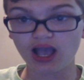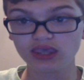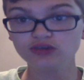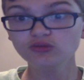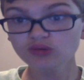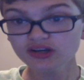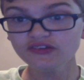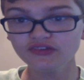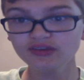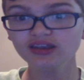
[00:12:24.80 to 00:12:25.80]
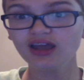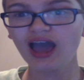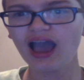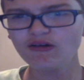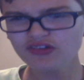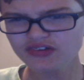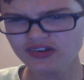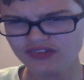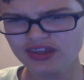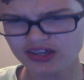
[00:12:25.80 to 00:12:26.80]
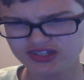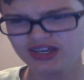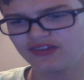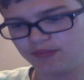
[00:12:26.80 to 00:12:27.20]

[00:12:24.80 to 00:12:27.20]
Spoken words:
we're gonna say it. I was gonna say she has a